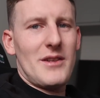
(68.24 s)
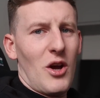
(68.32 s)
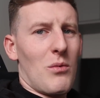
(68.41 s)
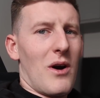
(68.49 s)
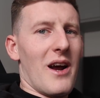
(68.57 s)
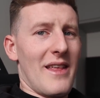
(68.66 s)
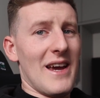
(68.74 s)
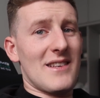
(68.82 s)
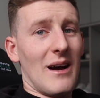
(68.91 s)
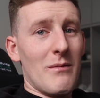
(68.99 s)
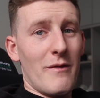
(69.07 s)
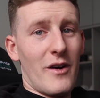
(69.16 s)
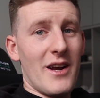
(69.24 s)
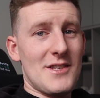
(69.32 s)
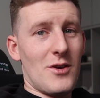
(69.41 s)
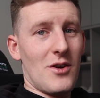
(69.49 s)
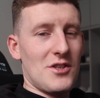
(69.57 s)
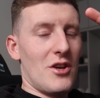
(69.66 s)
but don't worry, that is coming very
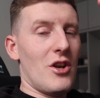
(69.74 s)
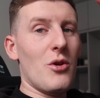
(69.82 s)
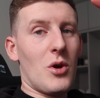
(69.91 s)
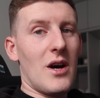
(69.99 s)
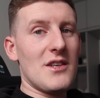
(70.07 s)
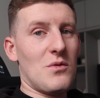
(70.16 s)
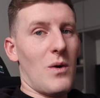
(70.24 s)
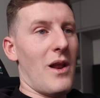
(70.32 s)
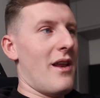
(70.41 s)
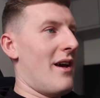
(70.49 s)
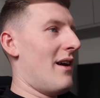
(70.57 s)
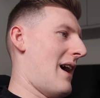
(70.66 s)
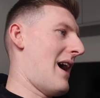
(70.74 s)
soon because I know you guys are wanting it